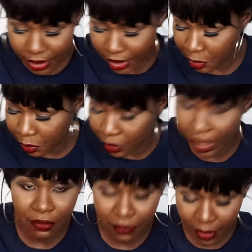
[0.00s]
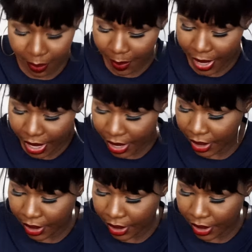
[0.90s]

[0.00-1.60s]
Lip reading: I'm gonna put everything back.